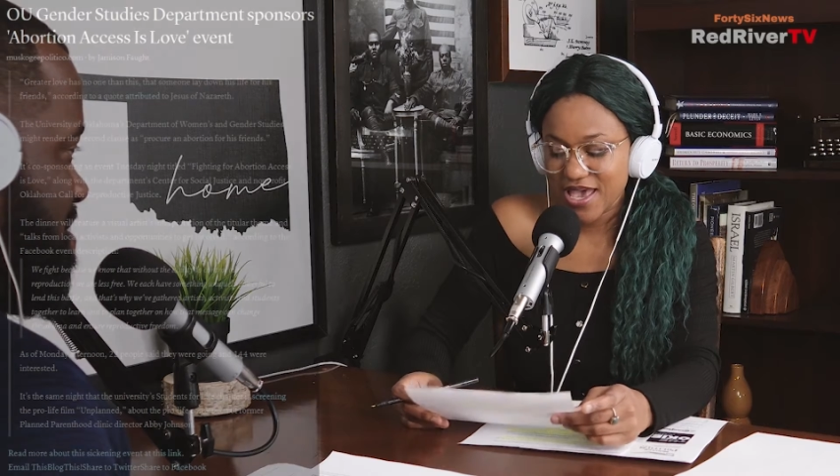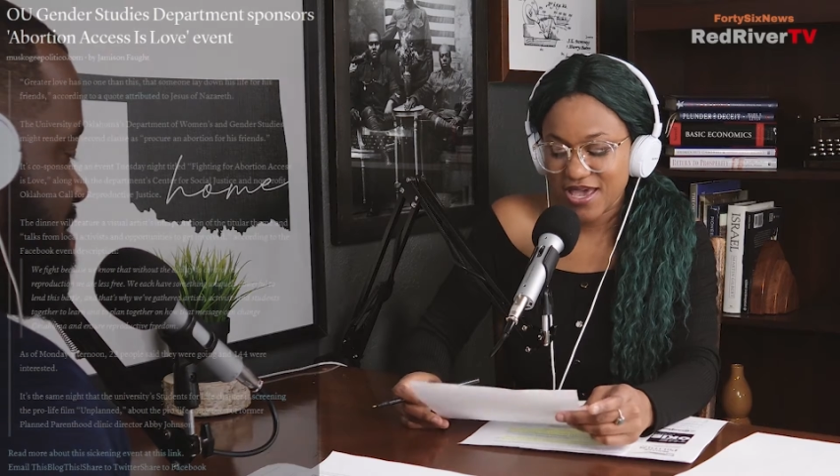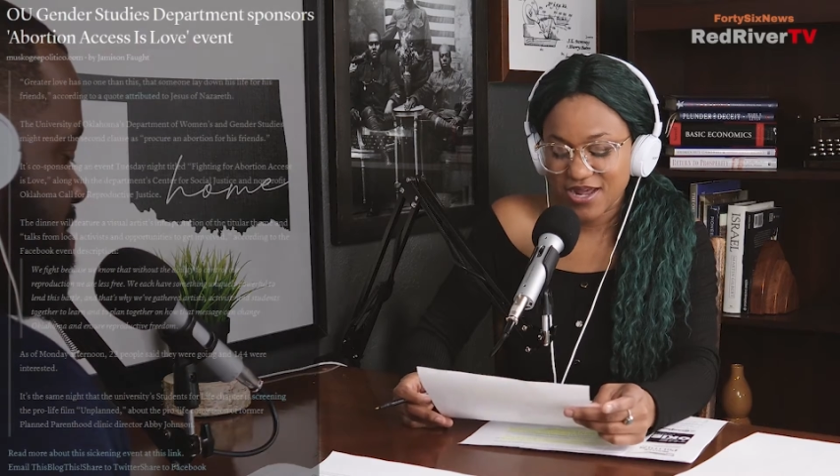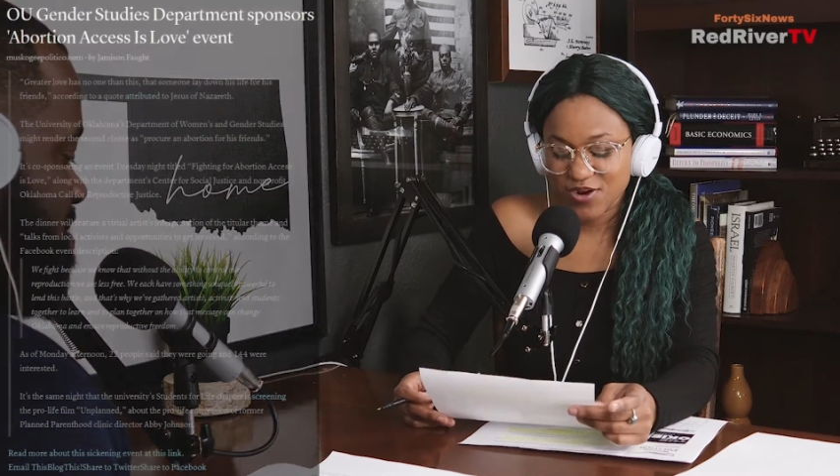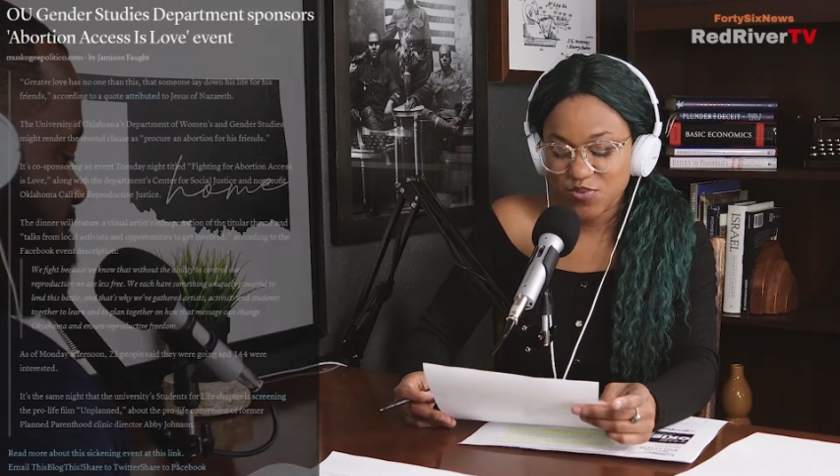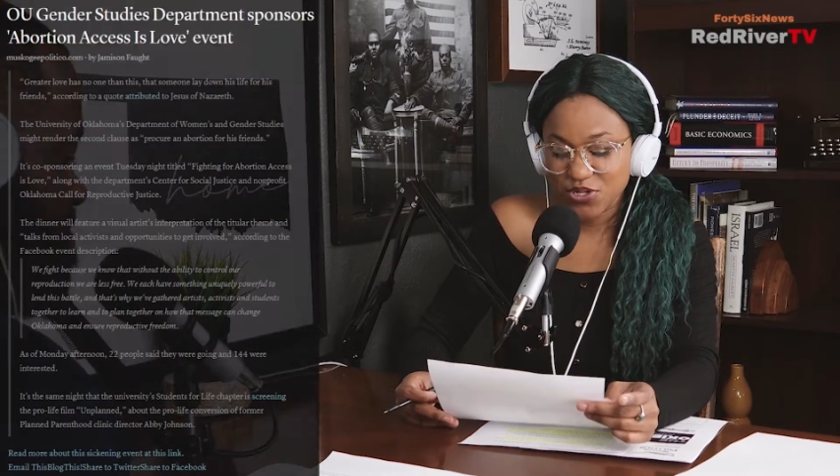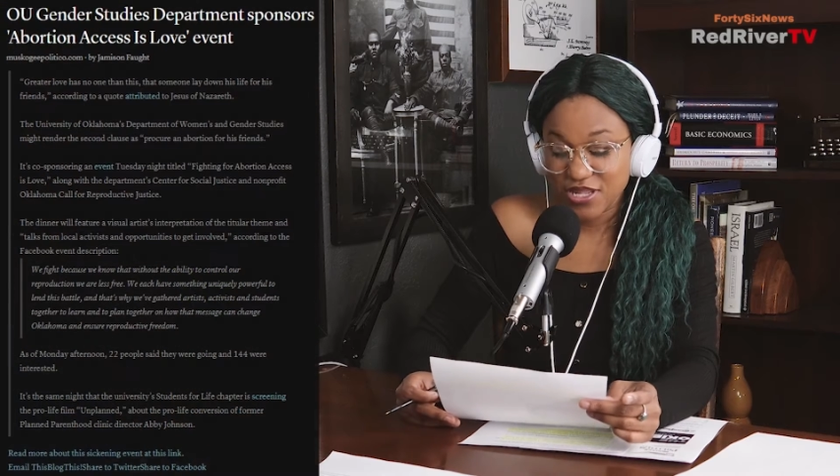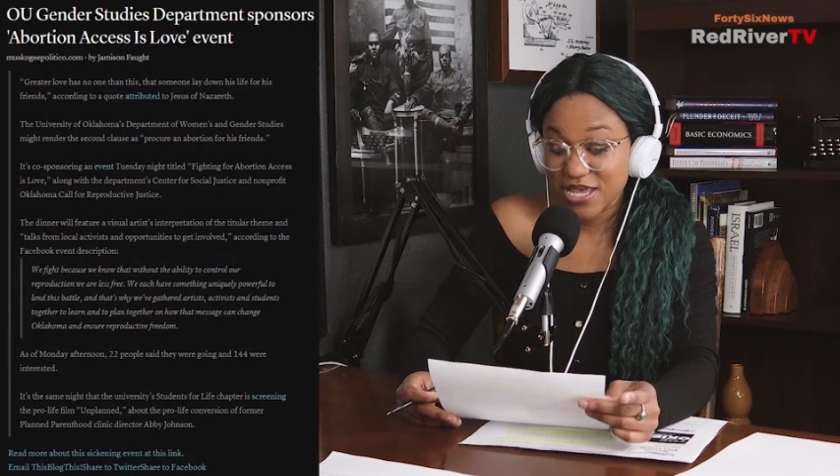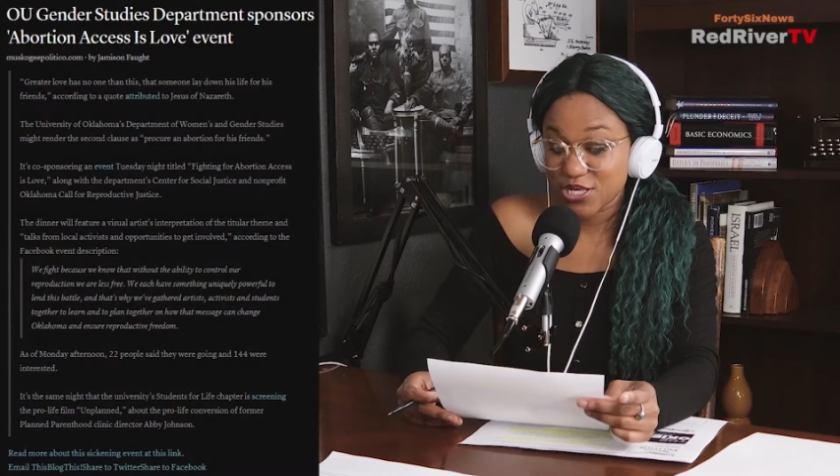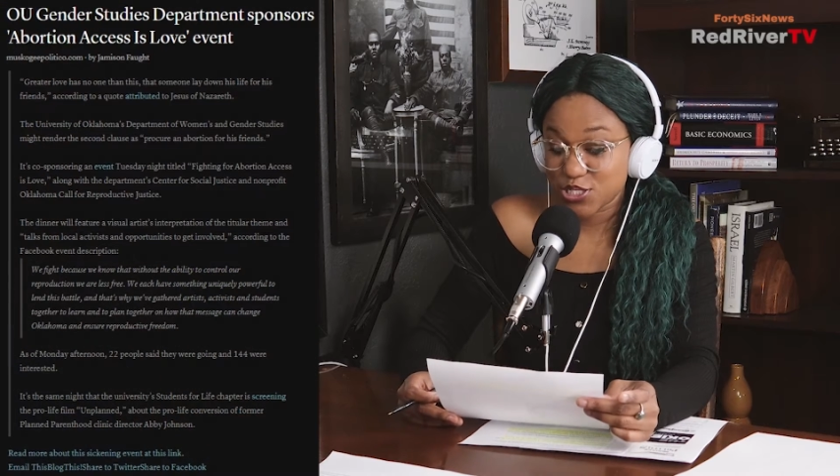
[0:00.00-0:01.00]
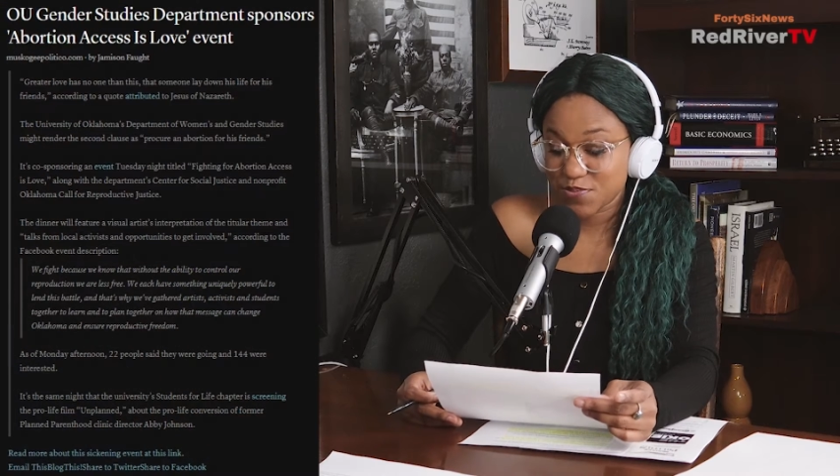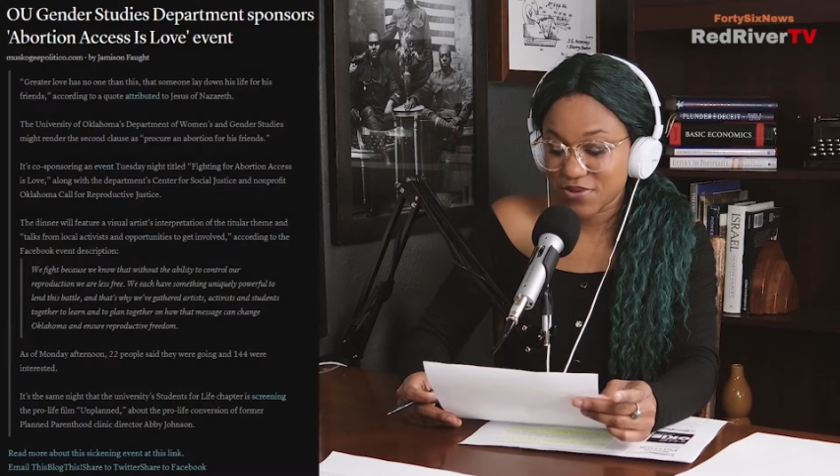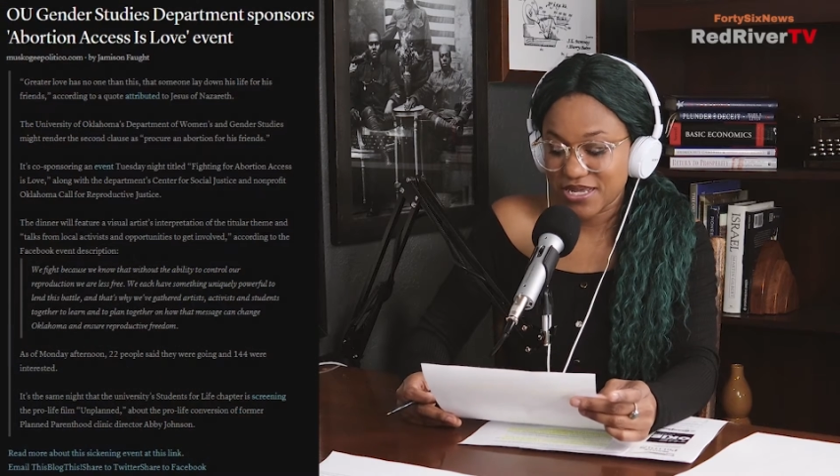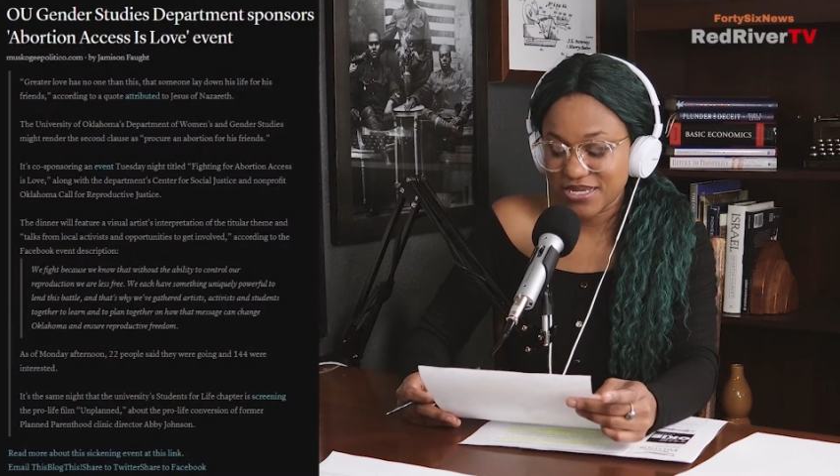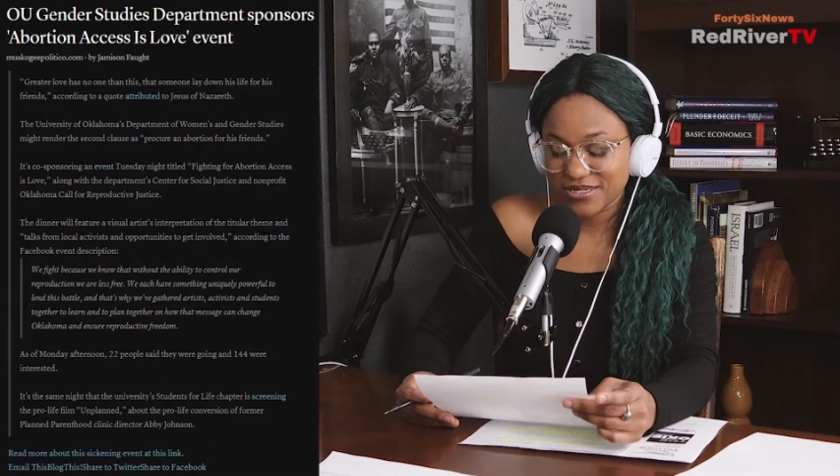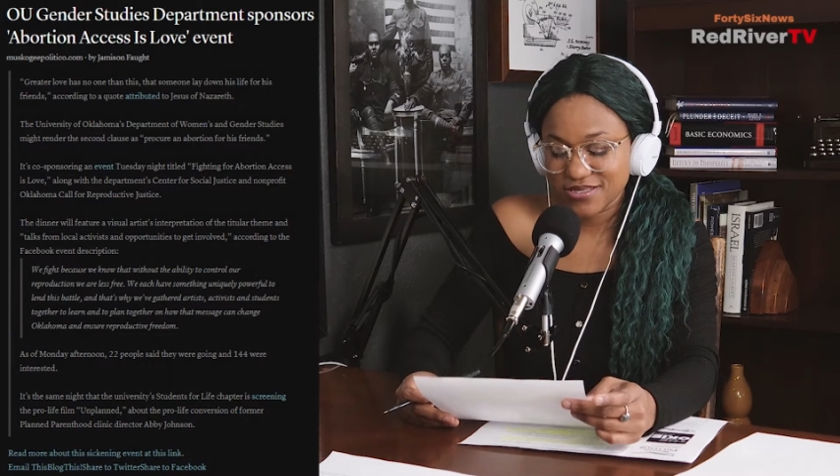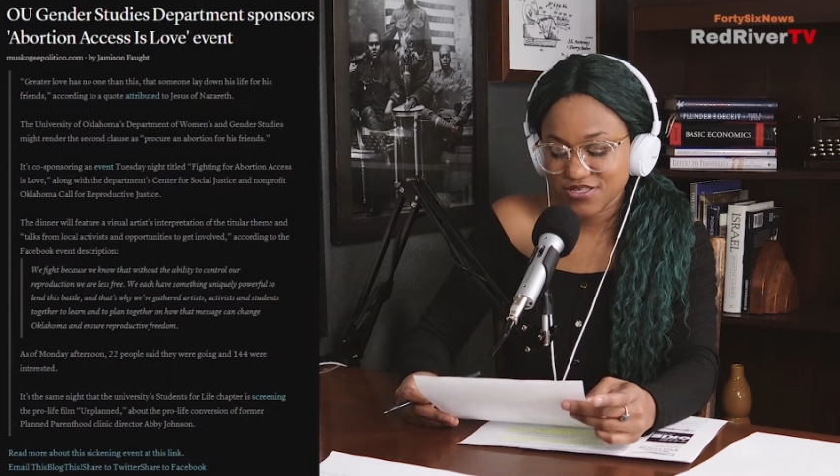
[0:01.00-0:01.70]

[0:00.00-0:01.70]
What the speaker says: And I will explain.